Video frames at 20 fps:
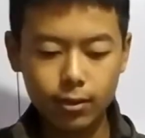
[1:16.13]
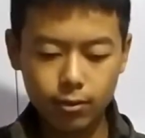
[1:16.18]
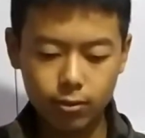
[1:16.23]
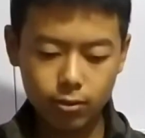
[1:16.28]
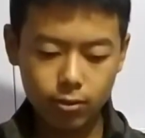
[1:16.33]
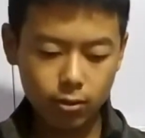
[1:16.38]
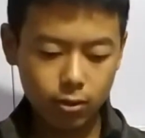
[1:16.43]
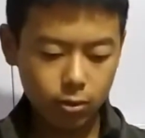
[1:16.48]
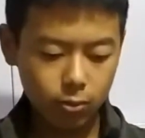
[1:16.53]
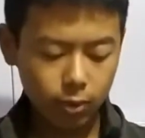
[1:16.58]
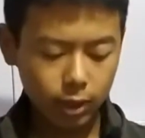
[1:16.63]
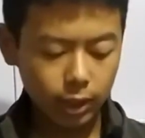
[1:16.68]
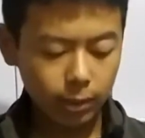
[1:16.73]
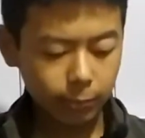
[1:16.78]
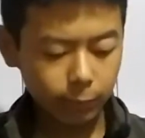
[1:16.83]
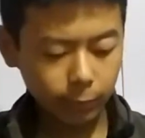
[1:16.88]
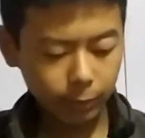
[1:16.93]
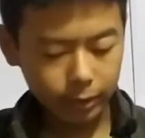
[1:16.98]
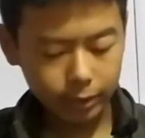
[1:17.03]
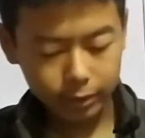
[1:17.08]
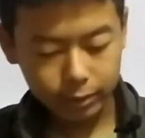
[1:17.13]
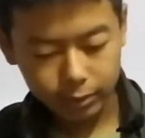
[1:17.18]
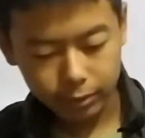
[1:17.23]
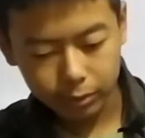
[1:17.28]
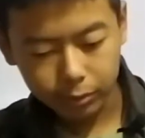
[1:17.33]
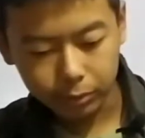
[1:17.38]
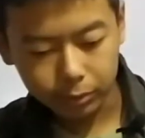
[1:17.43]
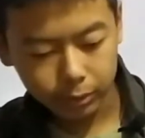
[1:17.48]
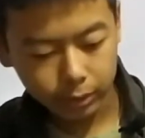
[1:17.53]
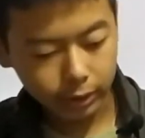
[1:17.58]
So what I'm going to
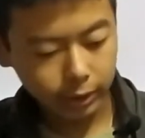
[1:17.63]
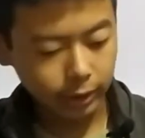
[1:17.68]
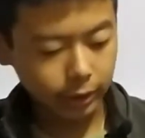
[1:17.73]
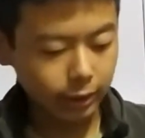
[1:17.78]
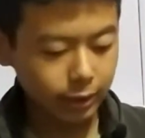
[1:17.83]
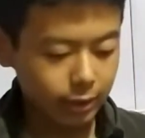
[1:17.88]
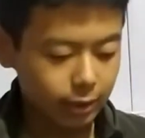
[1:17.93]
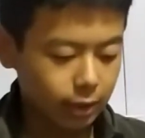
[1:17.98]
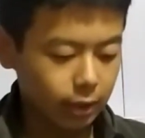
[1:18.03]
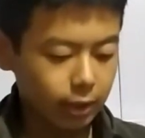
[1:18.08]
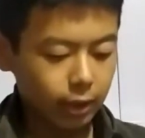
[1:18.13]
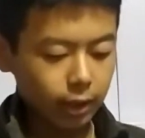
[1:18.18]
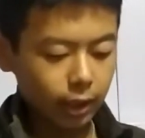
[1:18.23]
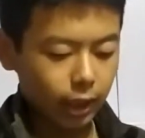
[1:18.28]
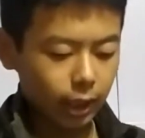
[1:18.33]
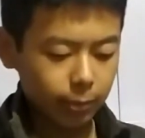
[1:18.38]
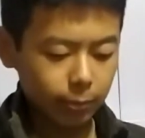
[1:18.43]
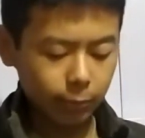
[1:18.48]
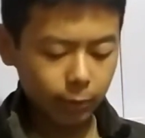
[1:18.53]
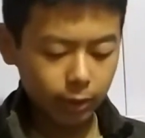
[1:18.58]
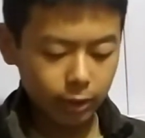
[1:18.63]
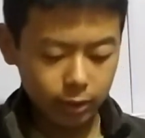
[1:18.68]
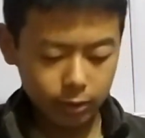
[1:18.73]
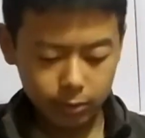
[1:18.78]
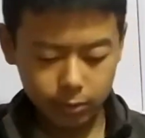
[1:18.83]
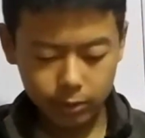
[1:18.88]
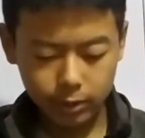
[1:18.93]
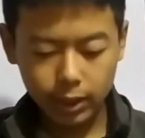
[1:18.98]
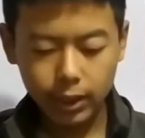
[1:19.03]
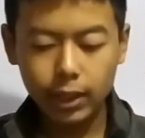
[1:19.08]
do is I'm going
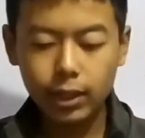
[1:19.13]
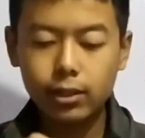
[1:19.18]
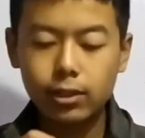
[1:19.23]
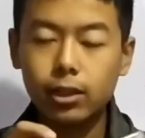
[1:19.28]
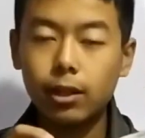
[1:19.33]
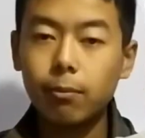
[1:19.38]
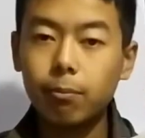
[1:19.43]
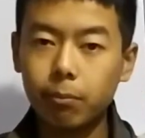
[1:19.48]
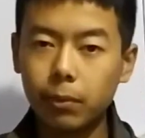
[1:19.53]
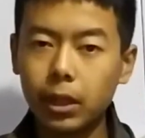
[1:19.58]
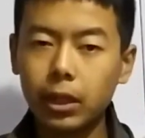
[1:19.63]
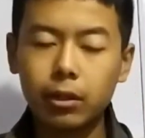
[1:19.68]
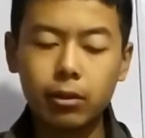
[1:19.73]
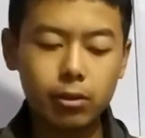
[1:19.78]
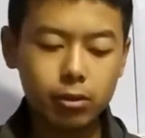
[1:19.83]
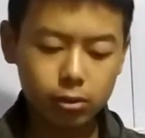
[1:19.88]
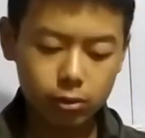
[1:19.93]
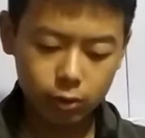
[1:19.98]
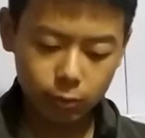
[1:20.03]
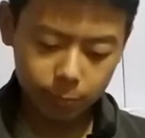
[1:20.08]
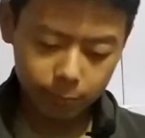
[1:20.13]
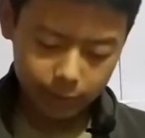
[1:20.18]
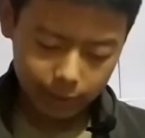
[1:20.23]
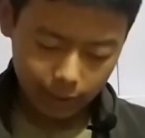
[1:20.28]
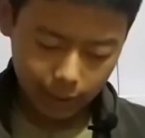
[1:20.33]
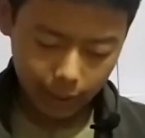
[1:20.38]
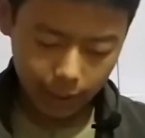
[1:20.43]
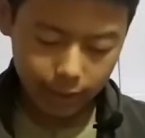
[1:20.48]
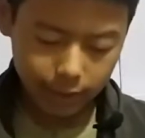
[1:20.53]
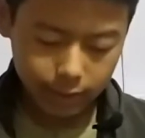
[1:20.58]
to take some microscope
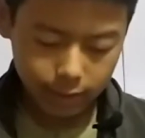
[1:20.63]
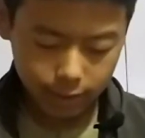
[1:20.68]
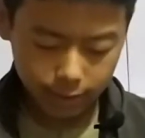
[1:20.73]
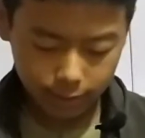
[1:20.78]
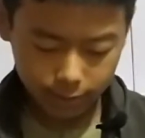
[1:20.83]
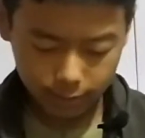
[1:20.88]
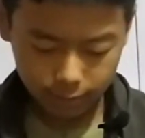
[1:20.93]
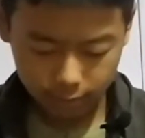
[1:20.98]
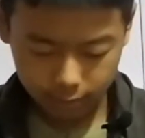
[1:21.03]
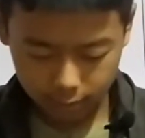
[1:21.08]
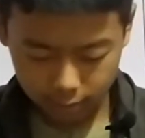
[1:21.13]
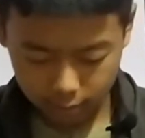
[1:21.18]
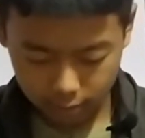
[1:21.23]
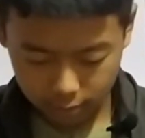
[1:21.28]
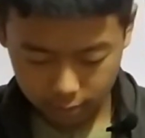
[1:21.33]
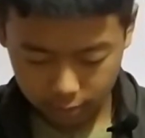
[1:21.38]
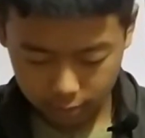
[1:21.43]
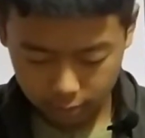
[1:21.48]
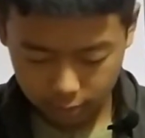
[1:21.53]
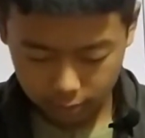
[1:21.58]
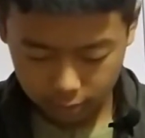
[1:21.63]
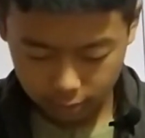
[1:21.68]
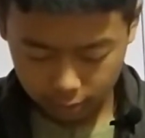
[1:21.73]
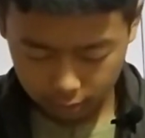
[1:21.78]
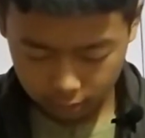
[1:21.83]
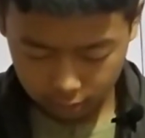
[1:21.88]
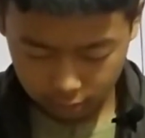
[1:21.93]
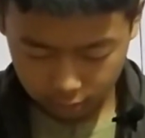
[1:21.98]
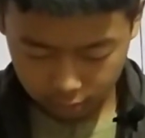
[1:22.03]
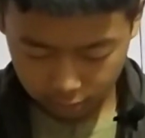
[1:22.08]
slides.
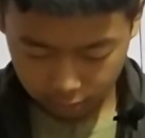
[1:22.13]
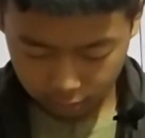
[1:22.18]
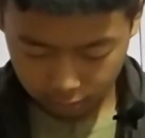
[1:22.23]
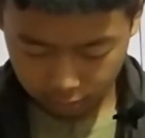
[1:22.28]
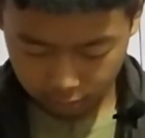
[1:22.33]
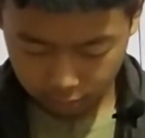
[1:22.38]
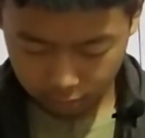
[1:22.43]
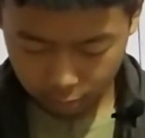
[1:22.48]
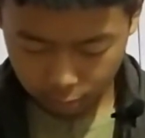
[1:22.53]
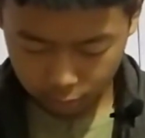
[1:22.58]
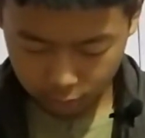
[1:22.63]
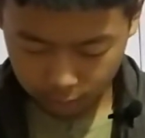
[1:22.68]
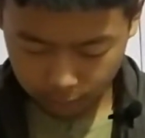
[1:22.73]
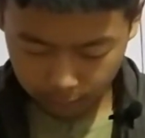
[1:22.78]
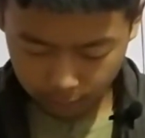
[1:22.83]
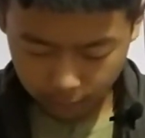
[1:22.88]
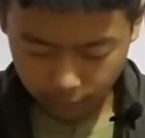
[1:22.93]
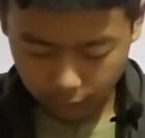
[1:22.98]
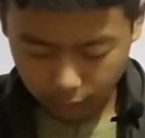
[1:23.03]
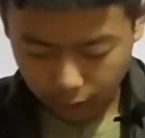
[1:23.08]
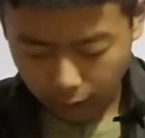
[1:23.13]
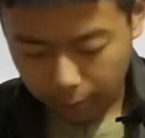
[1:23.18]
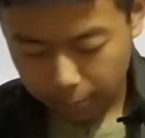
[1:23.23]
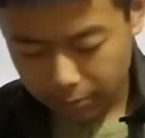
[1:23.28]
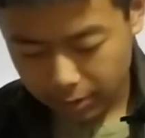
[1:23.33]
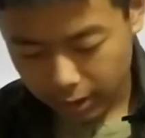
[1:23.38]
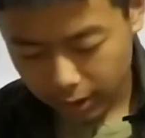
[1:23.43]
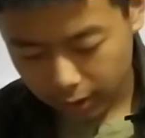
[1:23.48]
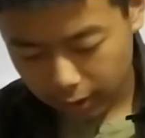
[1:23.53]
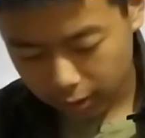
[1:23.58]
So okay, I'm
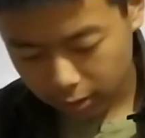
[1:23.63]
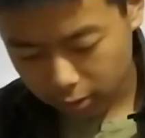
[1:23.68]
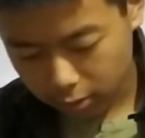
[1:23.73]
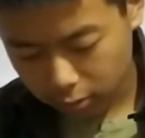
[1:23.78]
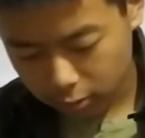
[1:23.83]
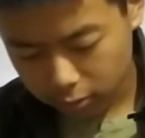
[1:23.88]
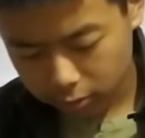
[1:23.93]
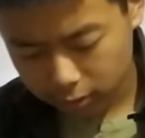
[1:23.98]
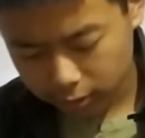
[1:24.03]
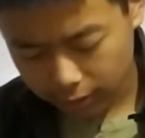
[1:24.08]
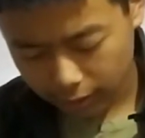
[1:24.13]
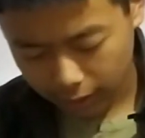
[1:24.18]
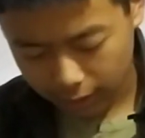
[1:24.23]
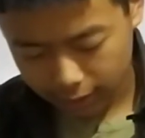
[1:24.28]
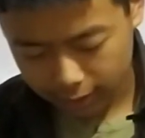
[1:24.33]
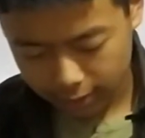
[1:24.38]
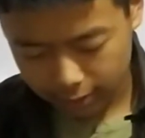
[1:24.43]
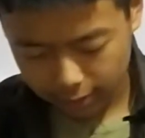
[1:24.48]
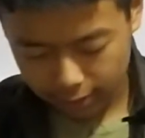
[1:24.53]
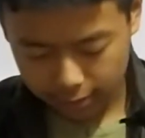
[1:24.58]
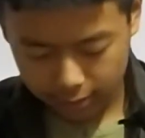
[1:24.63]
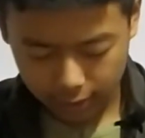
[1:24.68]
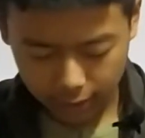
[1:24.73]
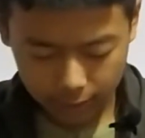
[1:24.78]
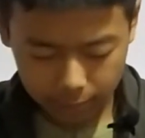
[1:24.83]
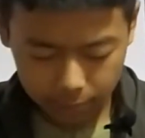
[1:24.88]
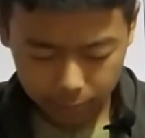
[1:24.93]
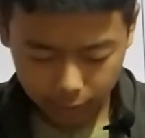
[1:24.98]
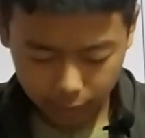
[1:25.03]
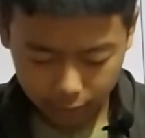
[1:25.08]
taking two slides this
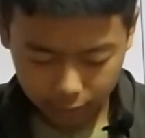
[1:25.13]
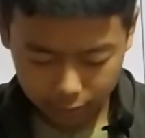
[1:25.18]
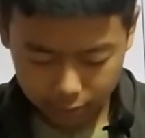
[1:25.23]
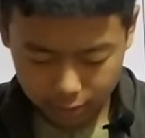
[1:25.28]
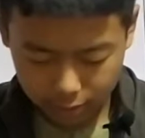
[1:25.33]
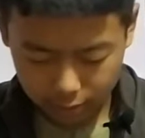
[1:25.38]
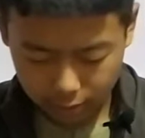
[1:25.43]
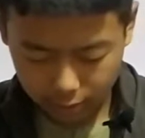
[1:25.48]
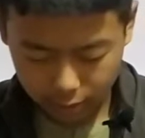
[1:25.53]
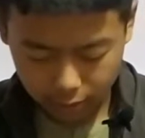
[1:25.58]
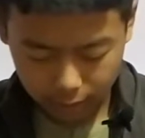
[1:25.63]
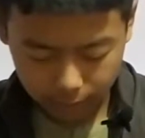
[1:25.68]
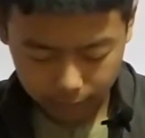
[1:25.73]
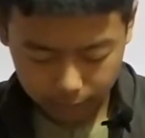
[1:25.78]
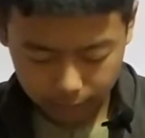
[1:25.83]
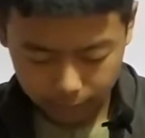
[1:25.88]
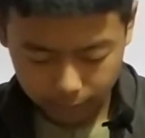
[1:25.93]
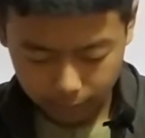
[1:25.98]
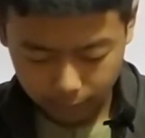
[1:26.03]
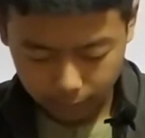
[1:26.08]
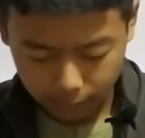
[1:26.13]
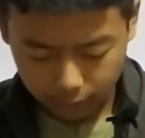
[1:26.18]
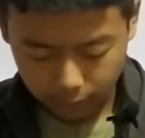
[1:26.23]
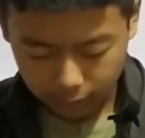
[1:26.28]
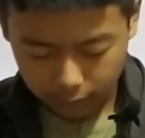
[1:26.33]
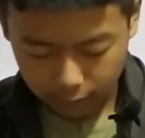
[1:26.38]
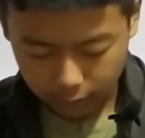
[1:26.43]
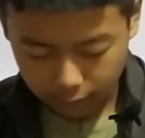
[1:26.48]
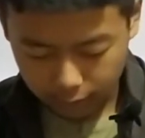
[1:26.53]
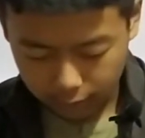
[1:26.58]
time because
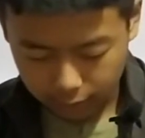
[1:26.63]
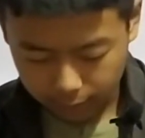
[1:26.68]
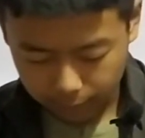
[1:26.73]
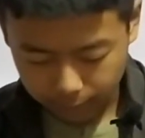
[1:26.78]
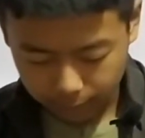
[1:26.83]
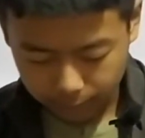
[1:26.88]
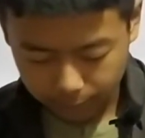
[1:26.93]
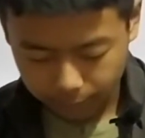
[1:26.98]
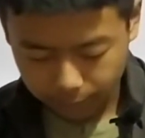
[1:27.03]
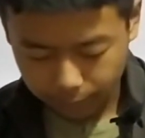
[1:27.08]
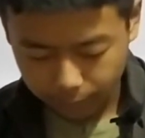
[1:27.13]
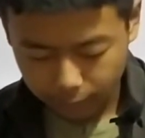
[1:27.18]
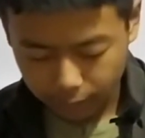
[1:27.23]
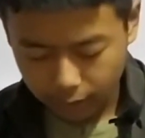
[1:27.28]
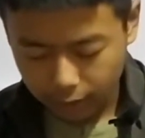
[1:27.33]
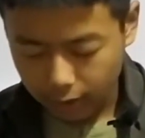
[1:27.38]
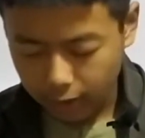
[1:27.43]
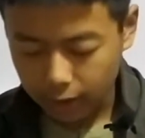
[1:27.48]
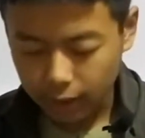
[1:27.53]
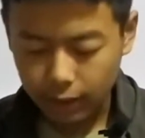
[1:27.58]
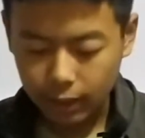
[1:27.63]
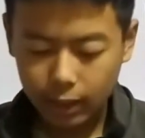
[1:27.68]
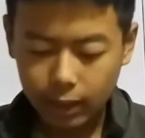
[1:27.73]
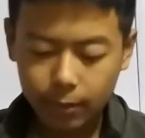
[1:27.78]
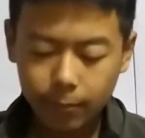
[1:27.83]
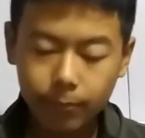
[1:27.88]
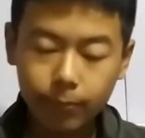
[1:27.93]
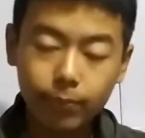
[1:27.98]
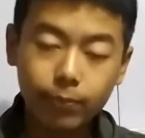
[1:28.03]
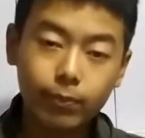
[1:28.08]
I
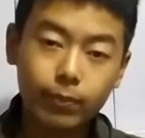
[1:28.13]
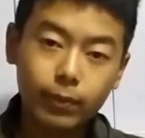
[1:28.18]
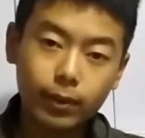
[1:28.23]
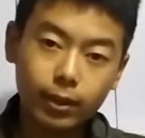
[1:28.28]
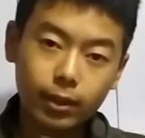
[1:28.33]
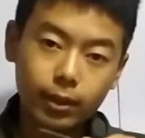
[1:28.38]
am